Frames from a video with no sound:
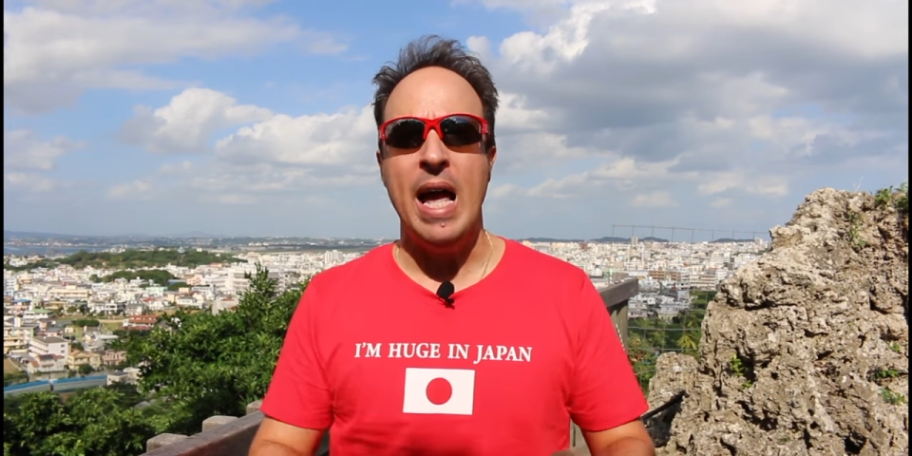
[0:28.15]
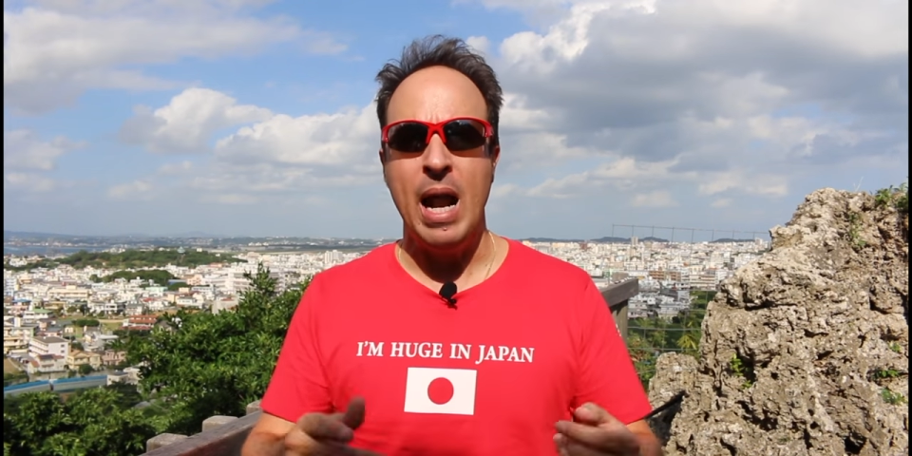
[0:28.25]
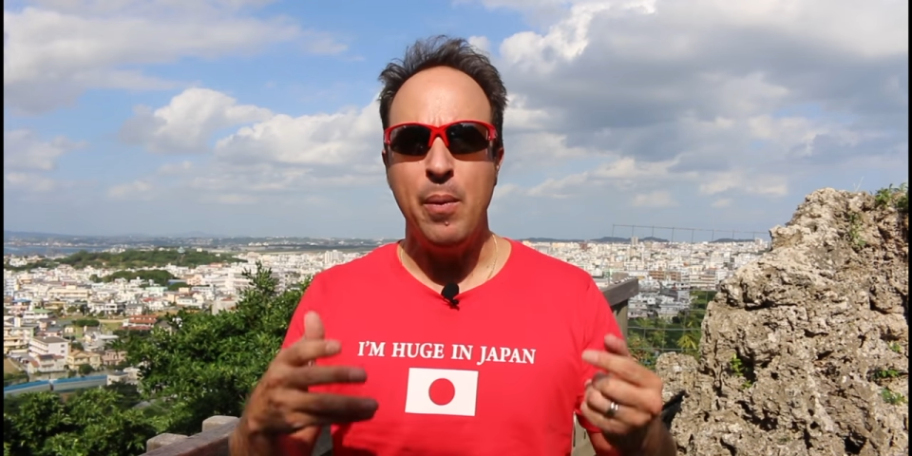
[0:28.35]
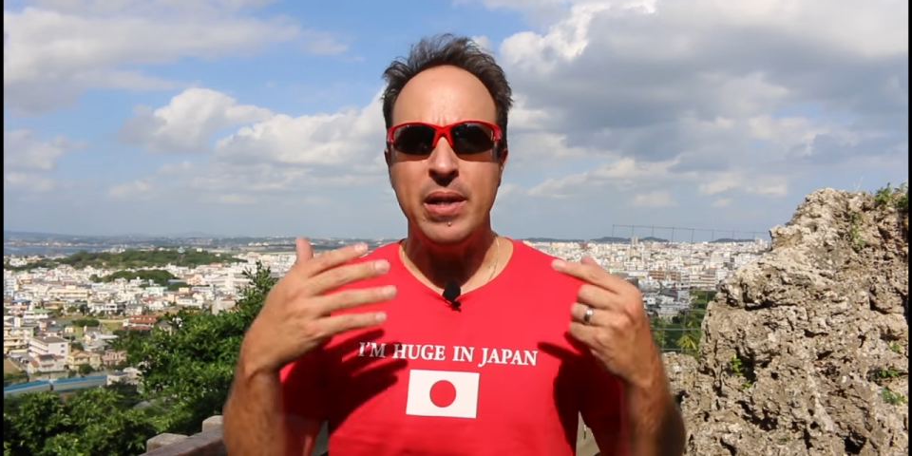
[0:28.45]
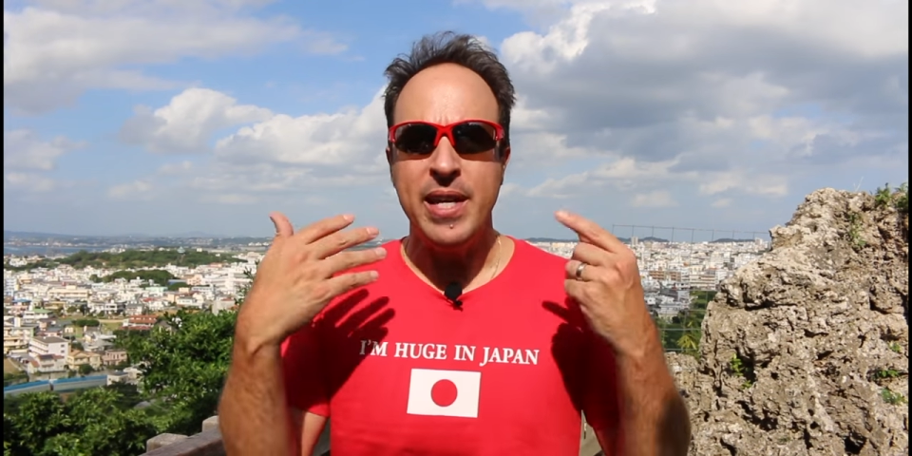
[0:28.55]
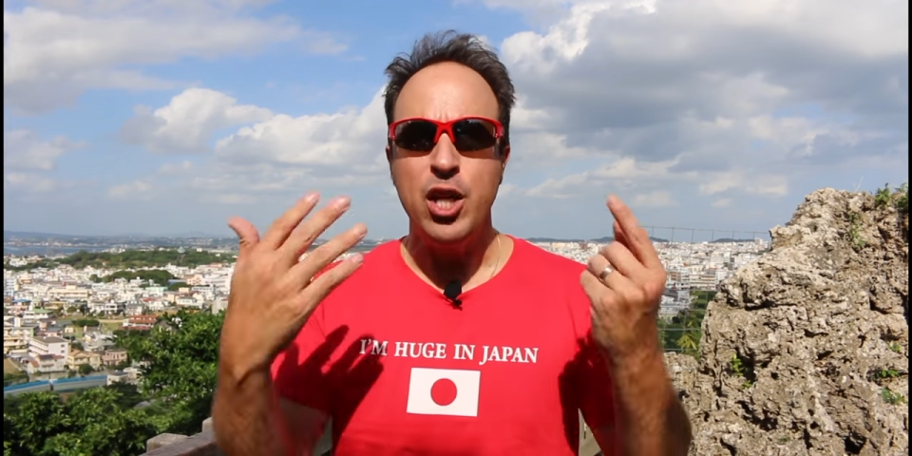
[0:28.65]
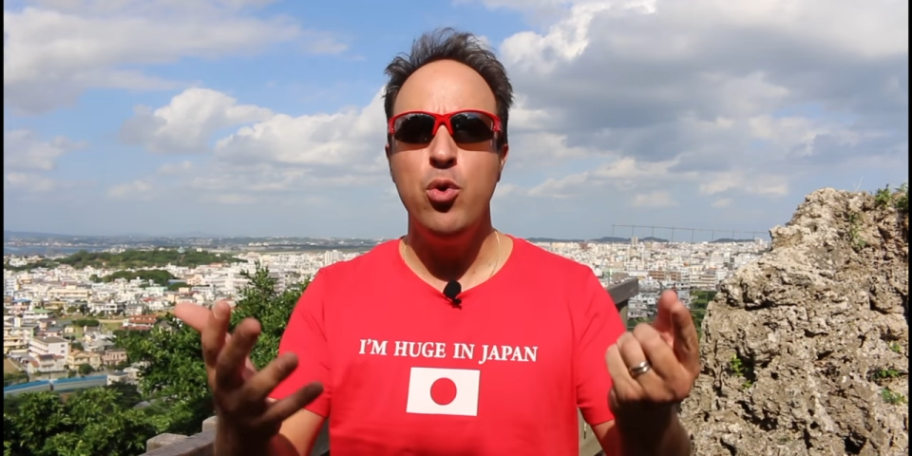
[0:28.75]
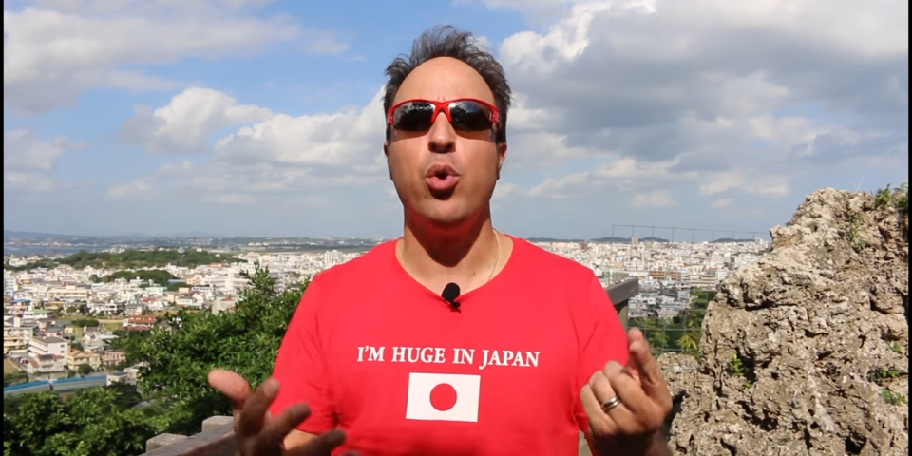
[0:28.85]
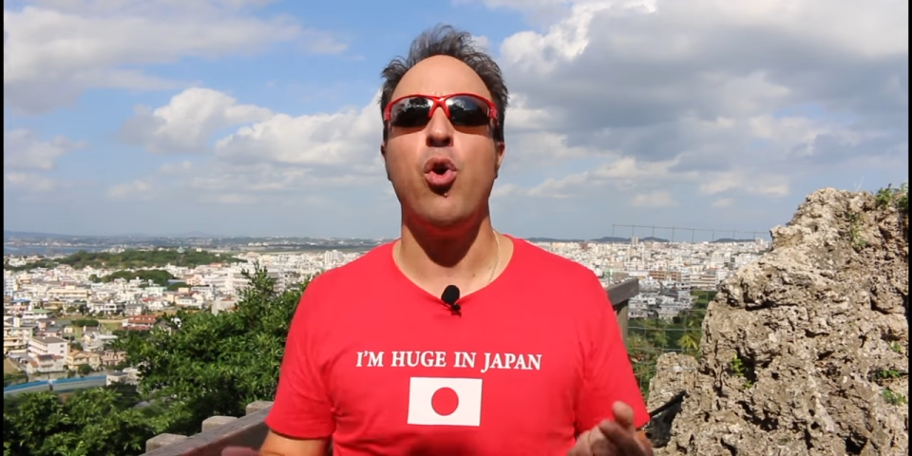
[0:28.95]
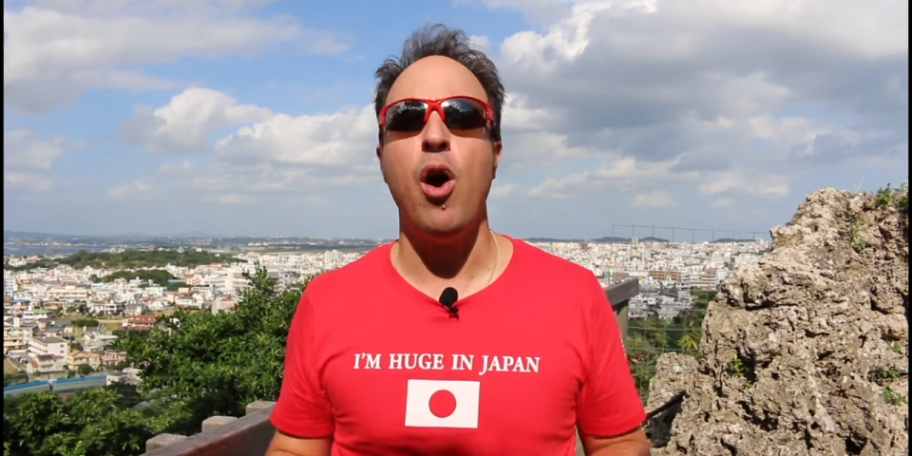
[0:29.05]
and I want to take
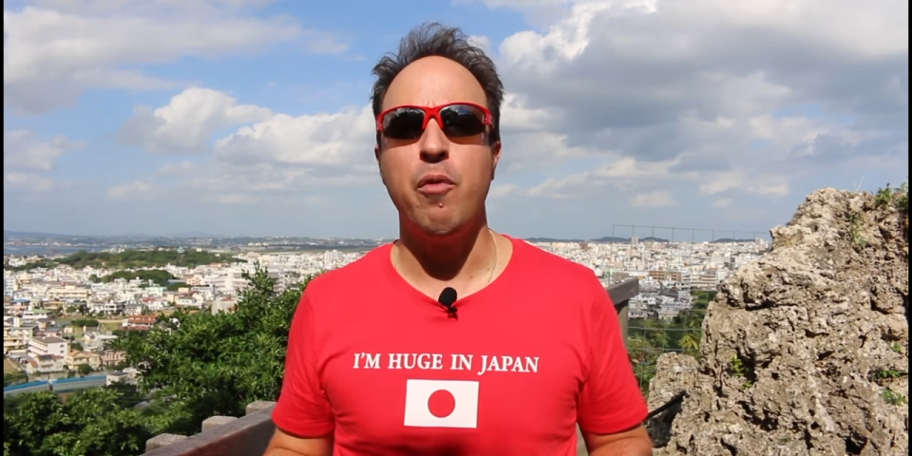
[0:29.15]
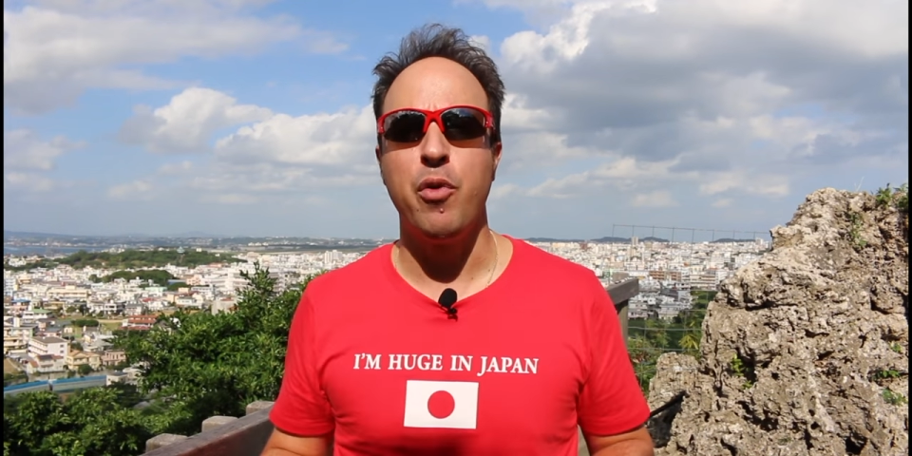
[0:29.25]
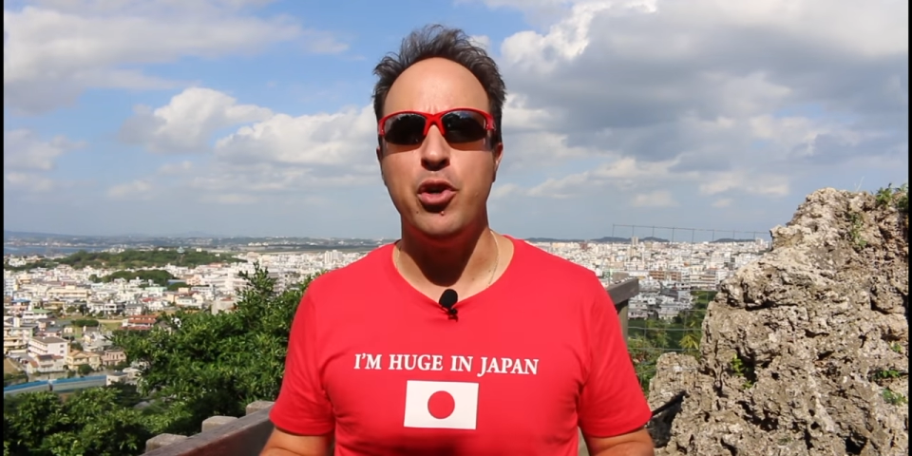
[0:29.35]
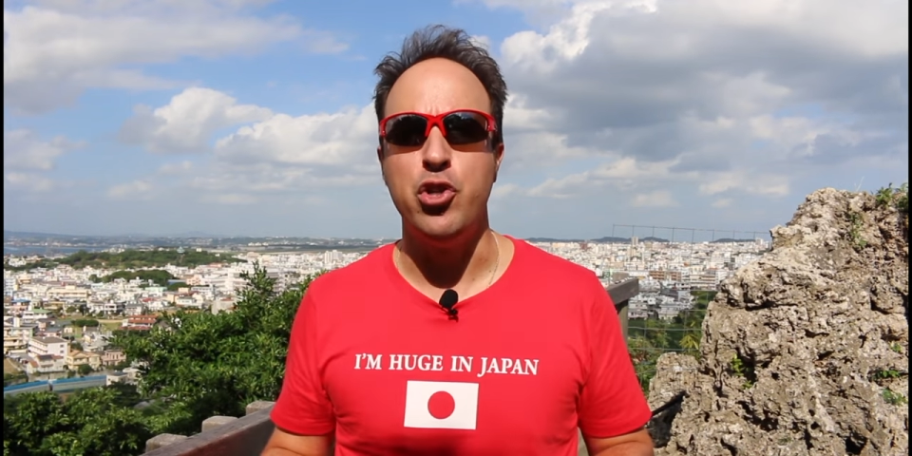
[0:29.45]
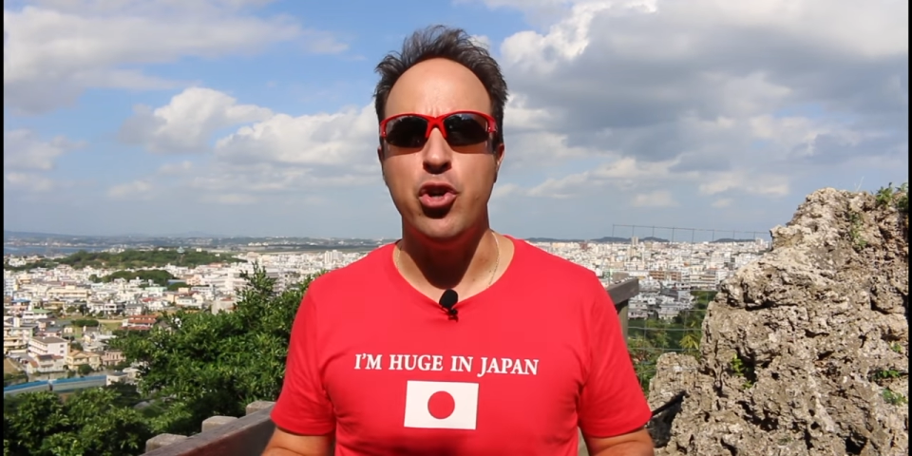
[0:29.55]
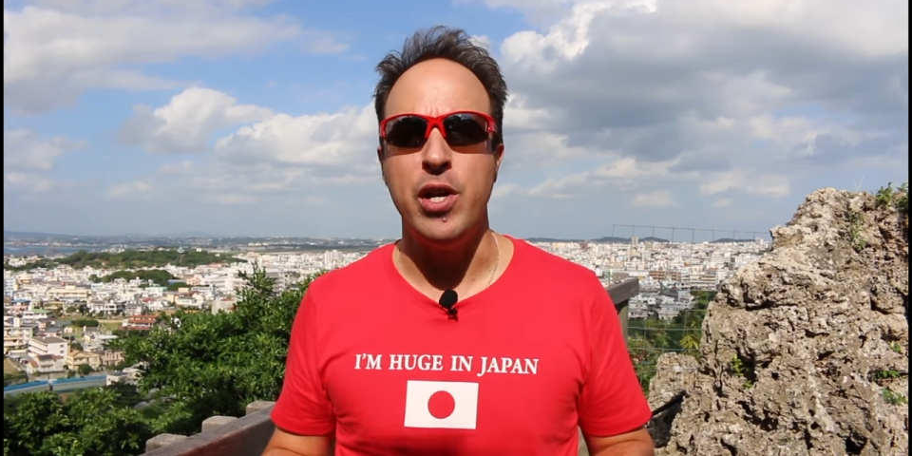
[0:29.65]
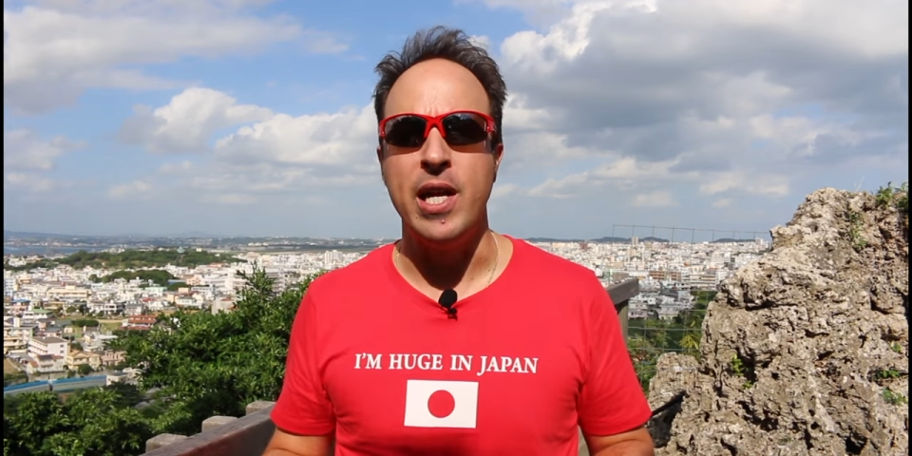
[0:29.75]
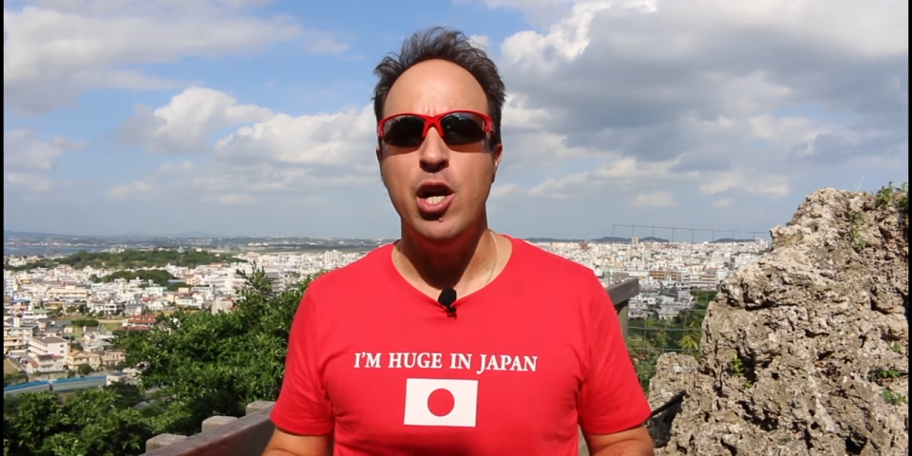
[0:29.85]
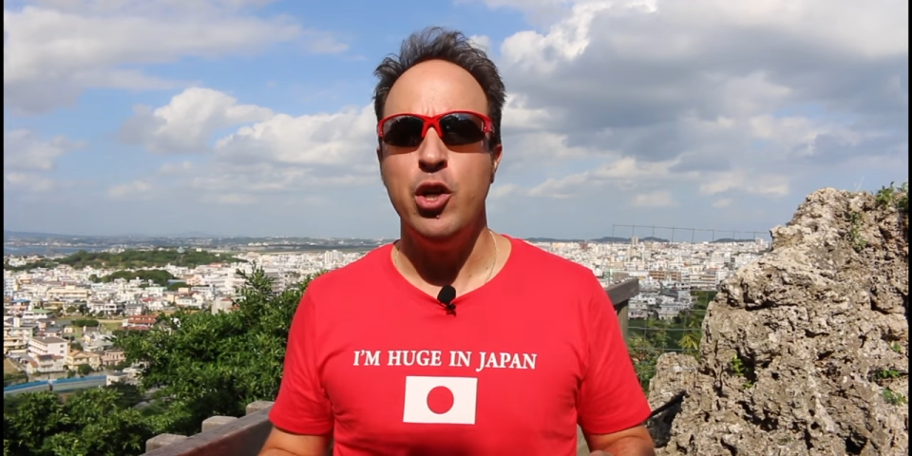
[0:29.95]
you along for the journey.